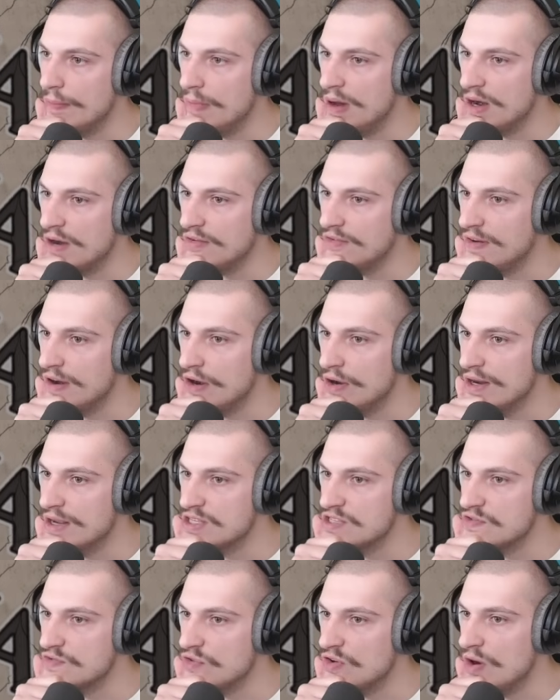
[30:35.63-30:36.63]
modifier
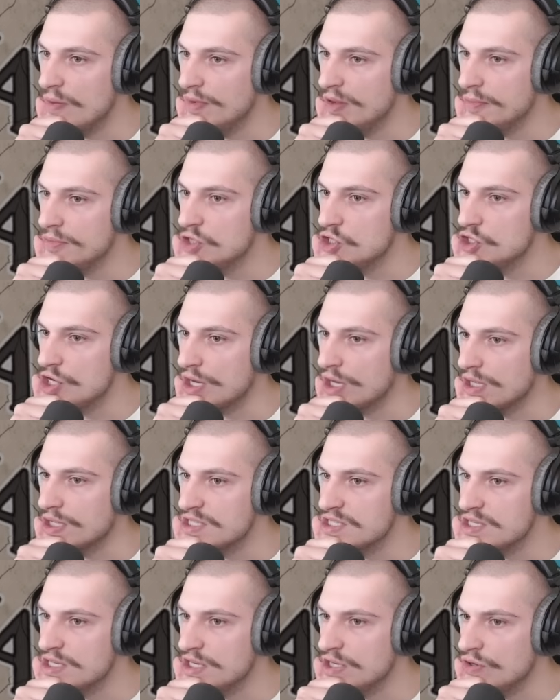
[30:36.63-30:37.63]
is from. Let me check and
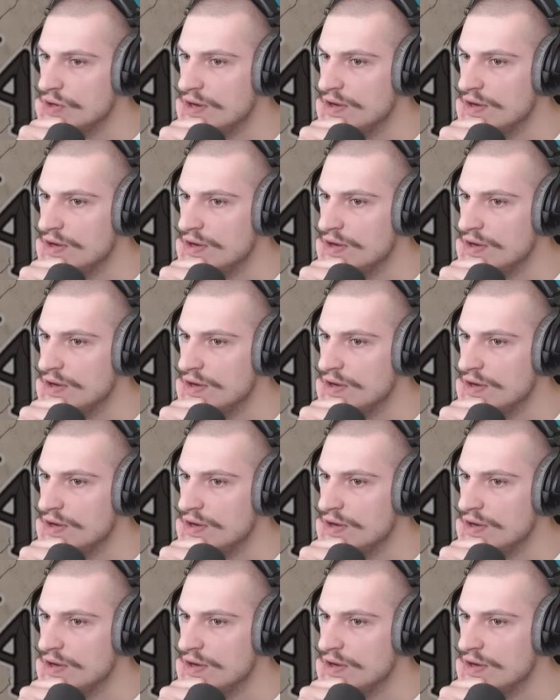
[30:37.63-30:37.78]
see here.